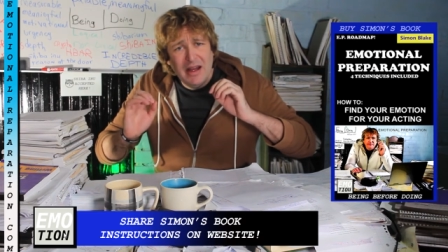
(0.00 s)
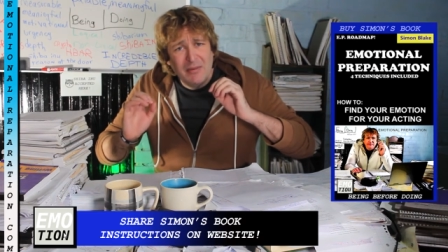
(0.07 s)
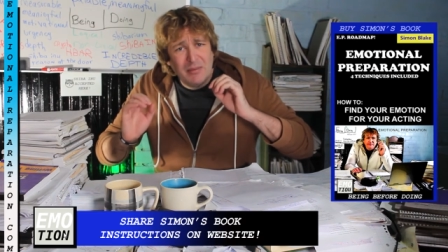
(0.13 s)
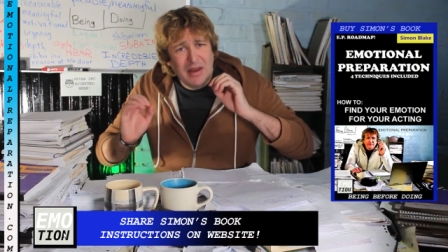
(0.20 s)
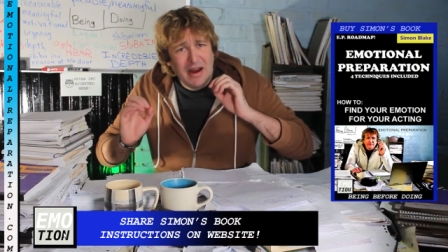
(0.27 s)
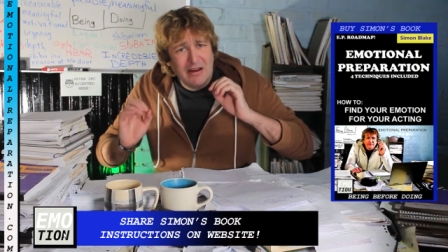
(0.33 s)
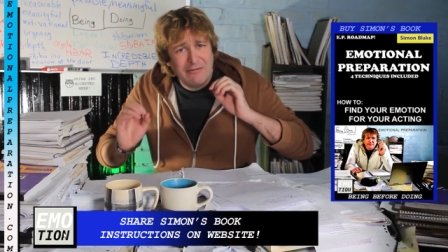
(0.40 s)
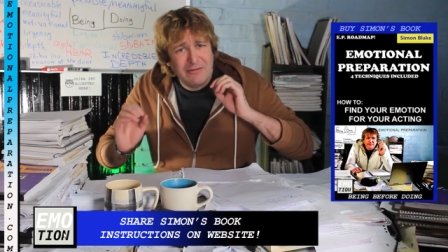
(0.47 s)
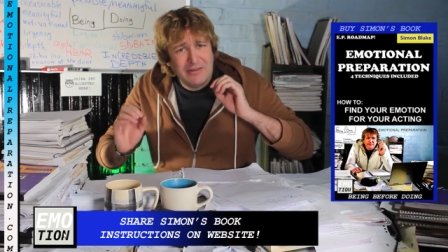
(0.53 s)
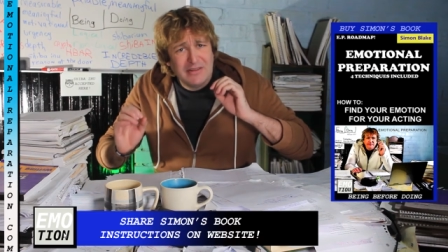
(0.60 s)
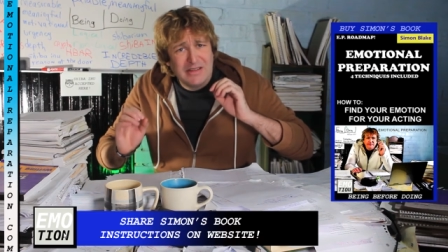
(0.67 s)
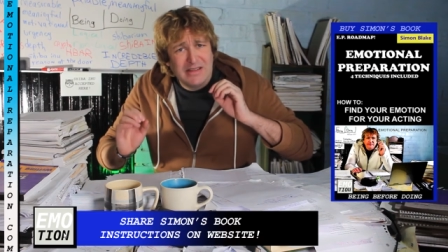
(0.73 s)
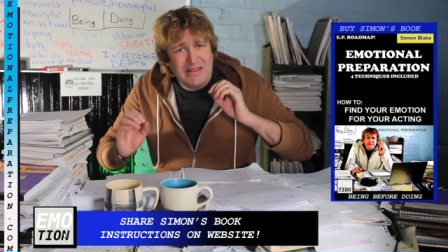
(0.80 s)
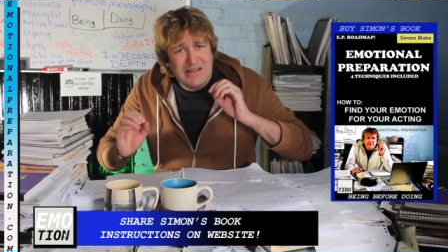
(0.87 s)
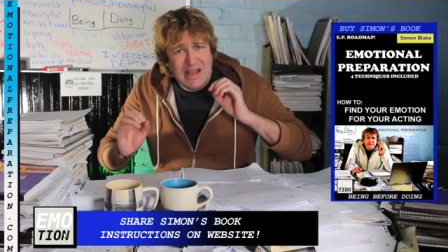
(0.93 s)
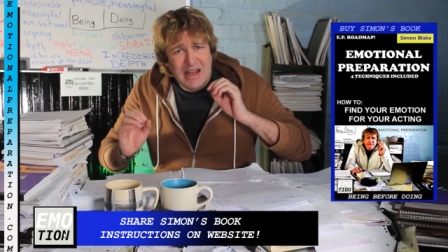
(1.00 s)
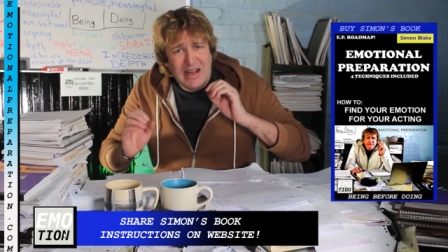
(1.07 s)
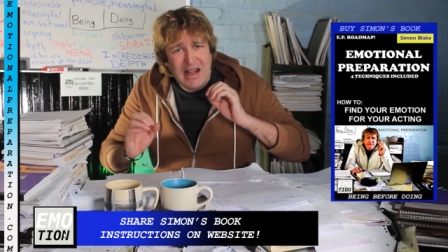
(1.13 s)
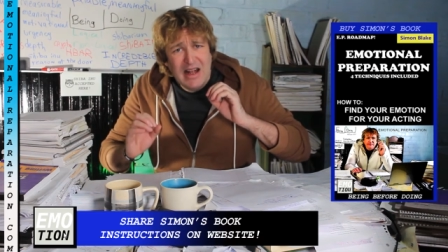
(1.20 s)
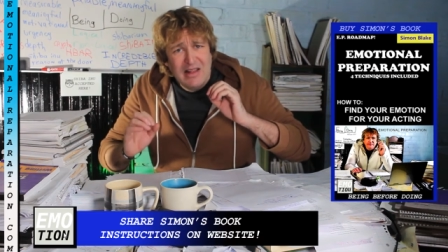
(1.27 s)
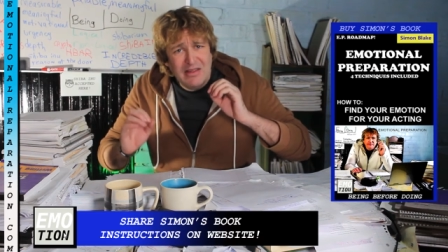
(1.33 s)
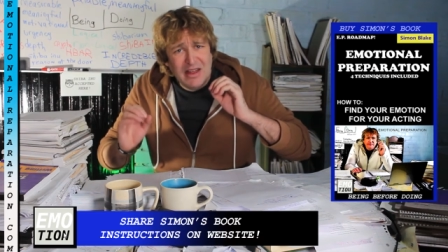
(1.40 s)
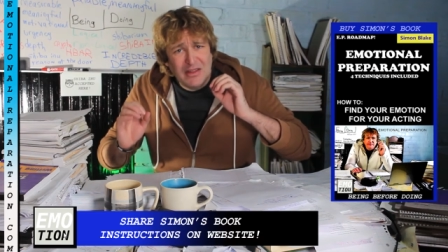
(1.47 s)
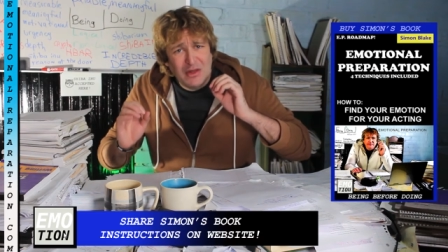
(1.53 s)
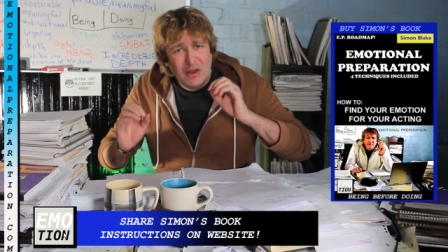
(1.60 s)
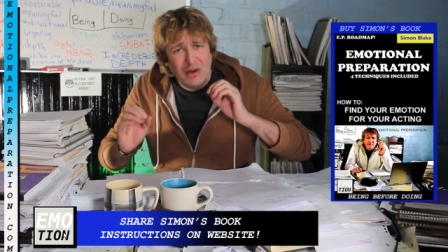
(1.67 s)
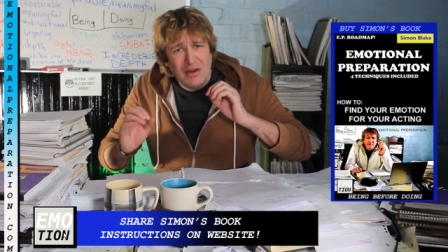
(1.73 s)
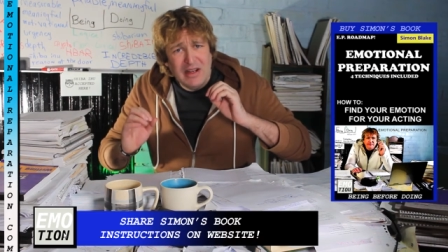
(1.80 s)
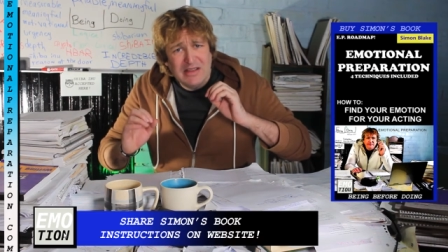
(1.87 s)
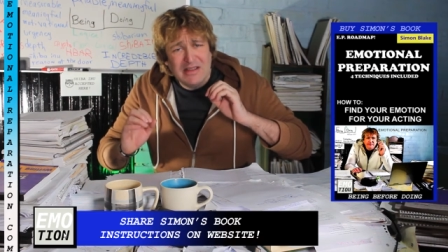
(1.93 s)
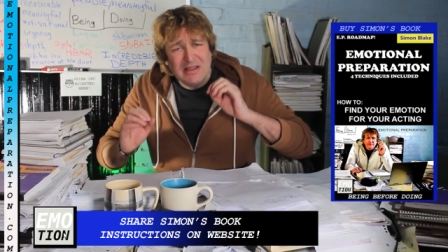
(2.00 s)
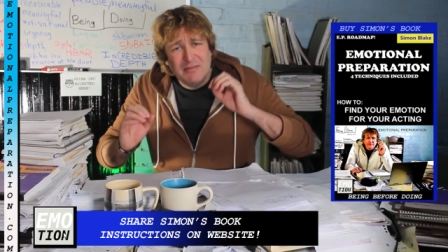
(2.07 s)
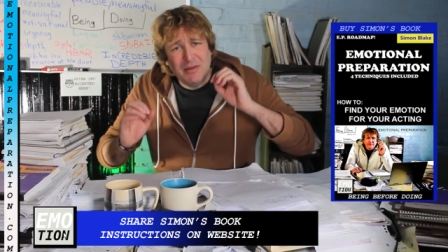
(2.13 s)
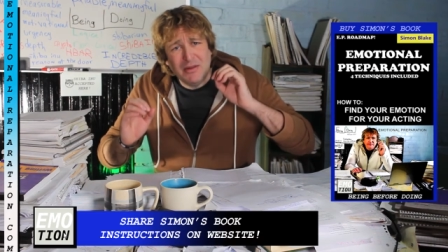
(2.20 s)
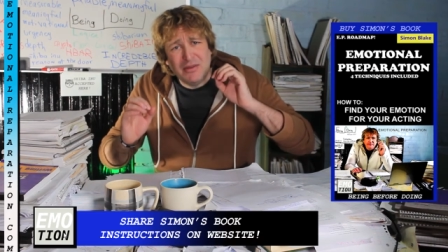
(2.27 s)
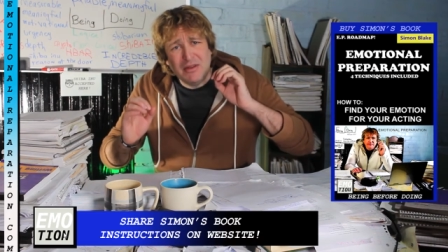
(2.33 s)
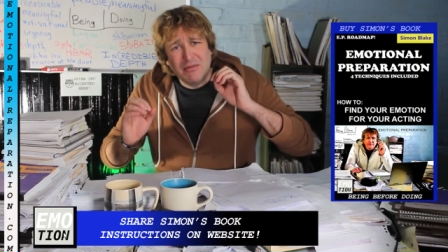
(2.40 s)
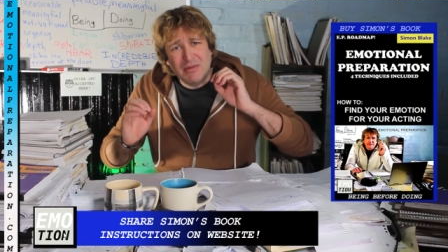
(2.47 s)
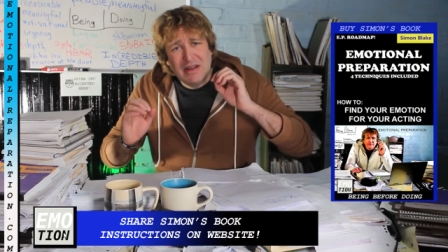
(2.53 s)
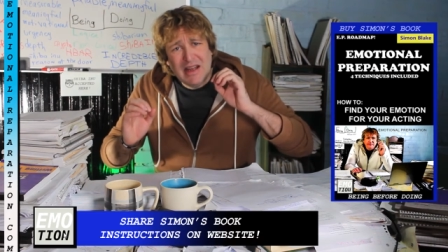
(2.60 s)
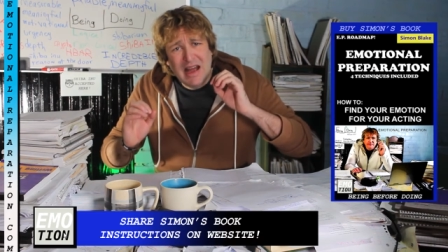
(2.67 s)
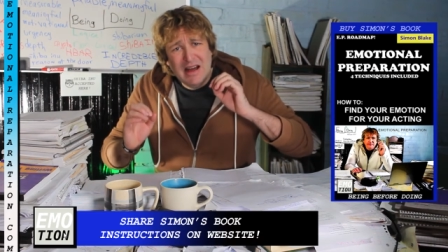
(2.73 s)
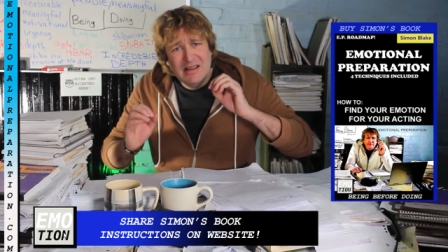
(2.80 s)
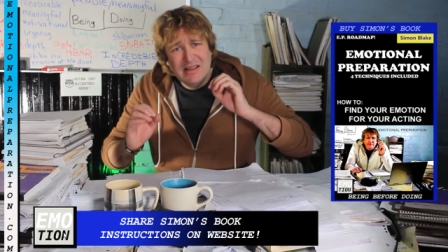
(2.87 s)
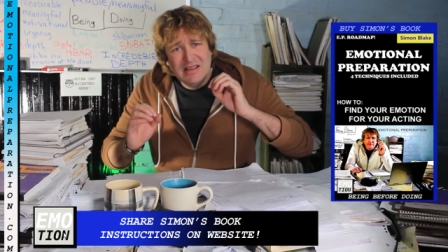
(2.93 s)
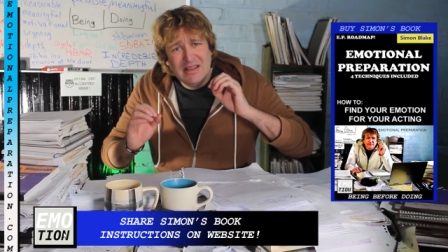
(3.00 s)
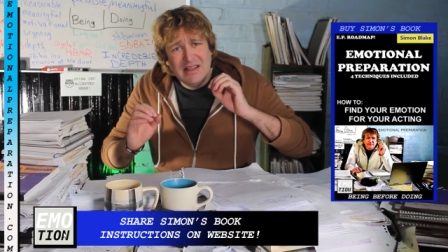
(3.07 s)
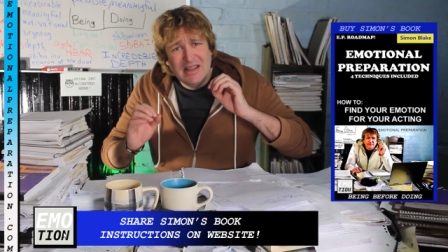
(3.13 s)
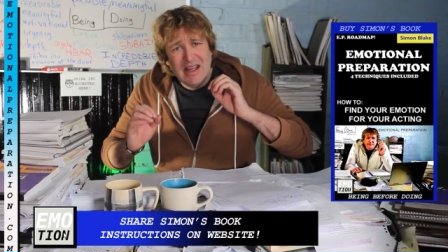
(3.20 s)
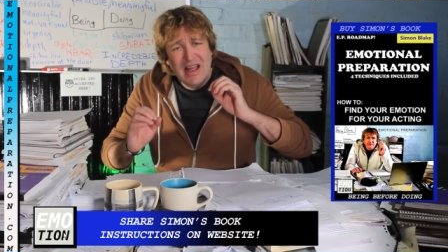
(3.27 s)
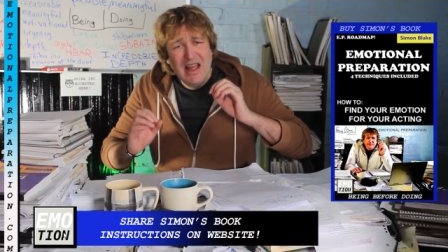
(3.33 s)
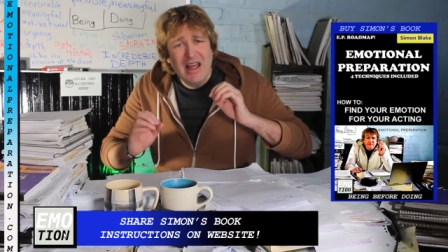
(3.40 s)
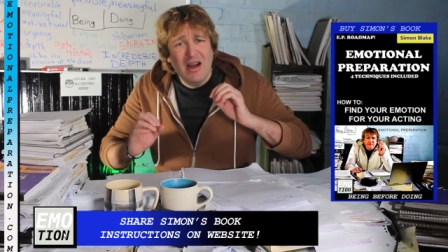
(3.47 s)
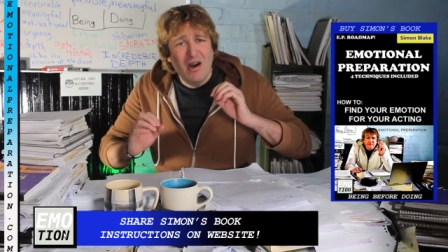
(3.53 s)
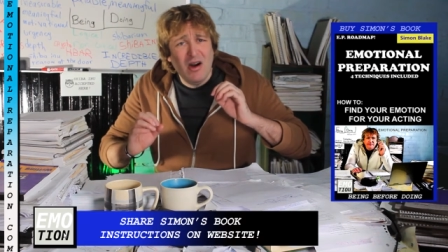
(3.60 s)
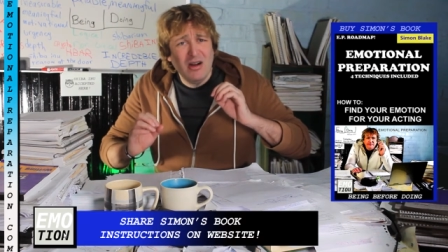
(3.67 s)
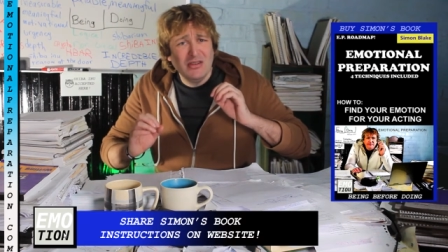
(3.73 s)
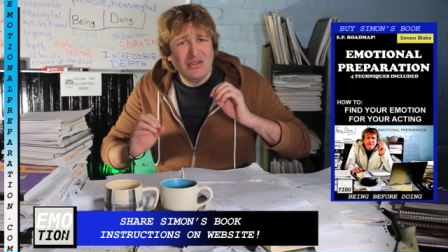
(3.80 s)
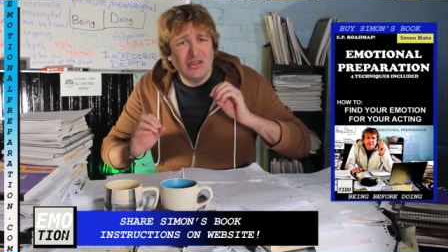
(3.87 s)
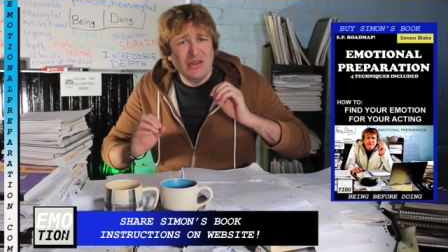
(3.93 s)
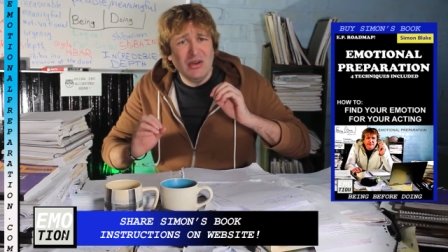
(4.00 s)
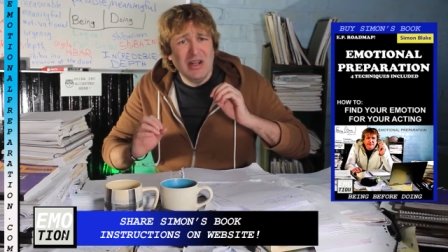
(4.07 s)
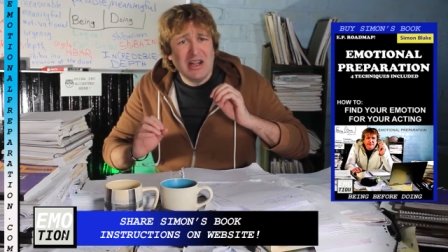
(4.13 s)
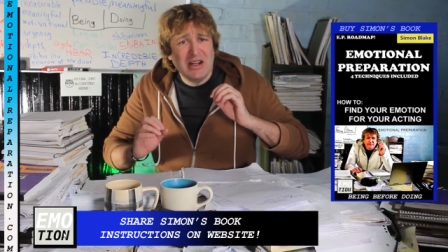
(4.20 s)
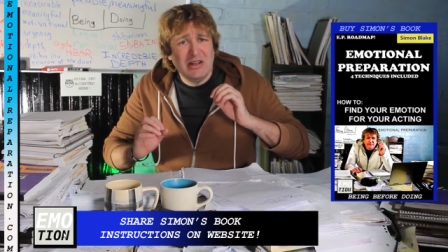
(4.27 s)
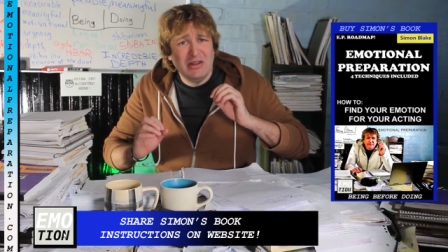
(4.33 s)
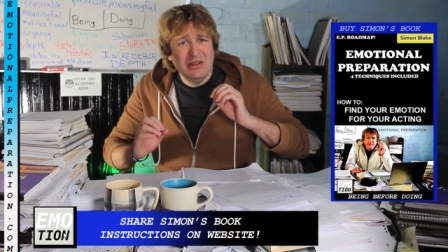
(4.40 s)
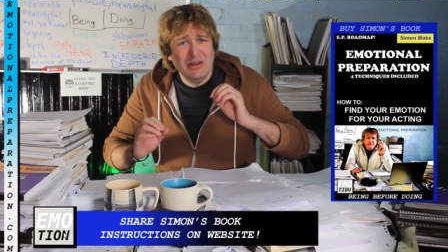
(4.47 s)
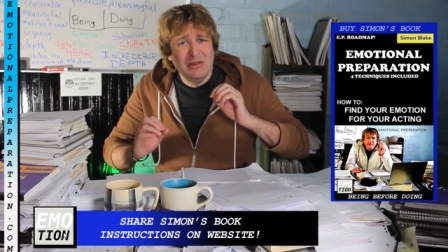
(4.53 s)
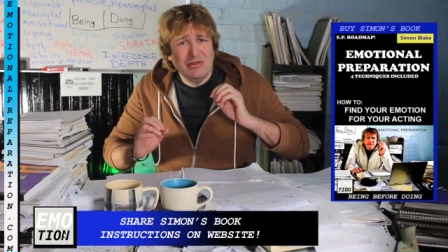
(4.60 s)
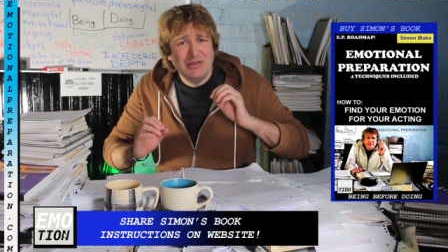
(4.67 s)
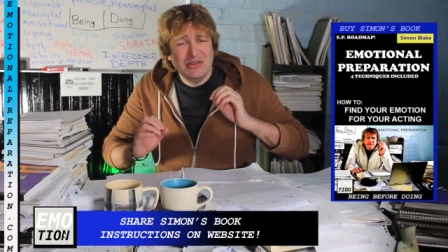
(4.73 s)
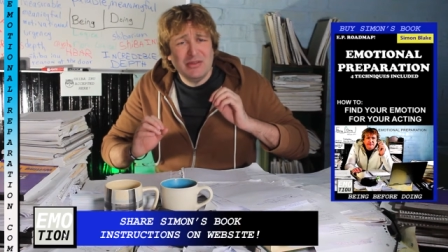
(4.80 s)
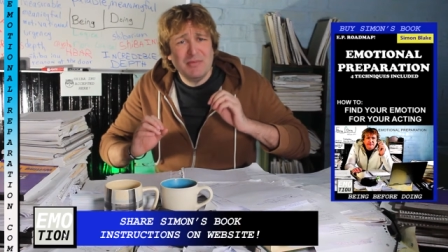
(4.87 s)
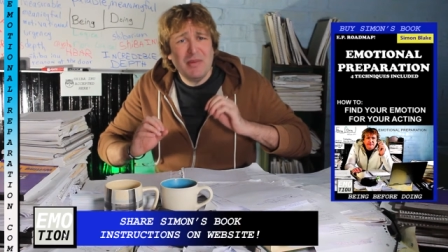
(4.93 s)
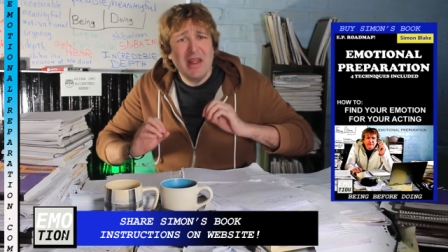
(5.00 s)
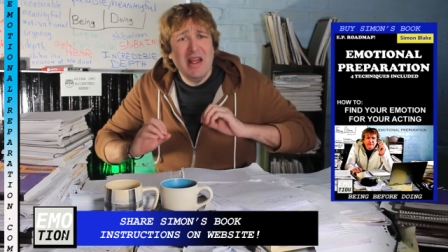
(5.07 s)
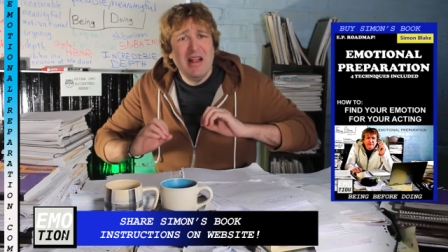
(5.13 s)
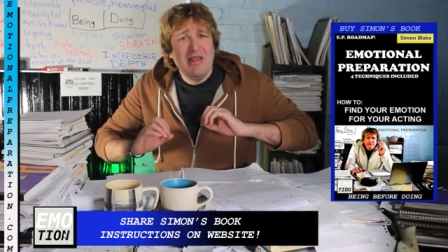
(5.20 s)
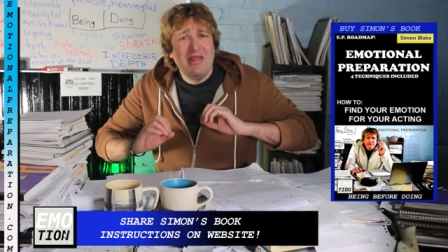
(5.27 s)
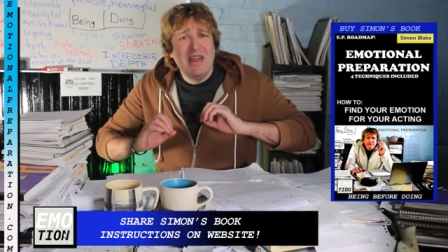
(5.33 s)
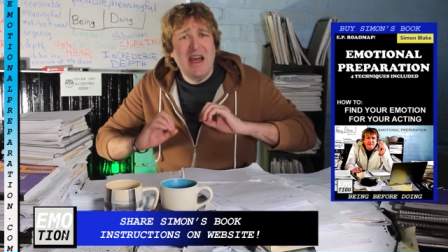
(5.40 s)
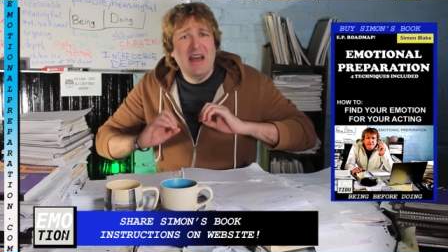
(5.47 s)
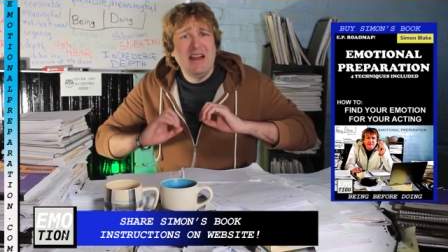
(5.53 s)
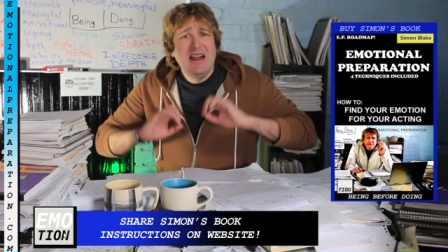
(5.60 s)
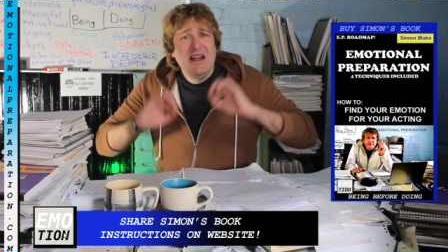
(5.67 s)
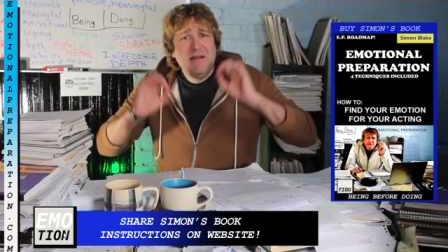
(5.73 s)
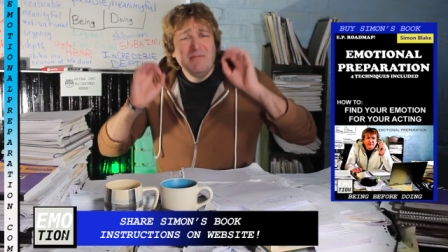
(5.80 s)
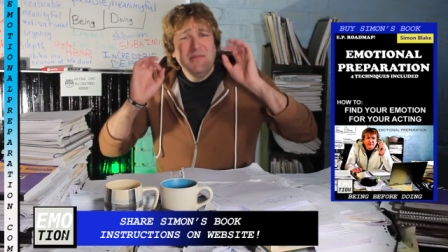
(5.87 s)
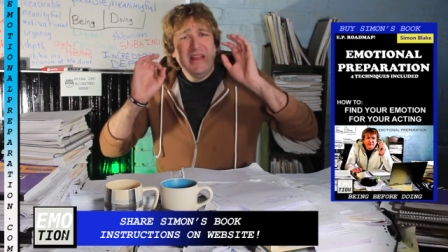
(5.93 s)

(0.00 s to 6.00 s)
I'm careful to say that there isn't, but the reality also includes that,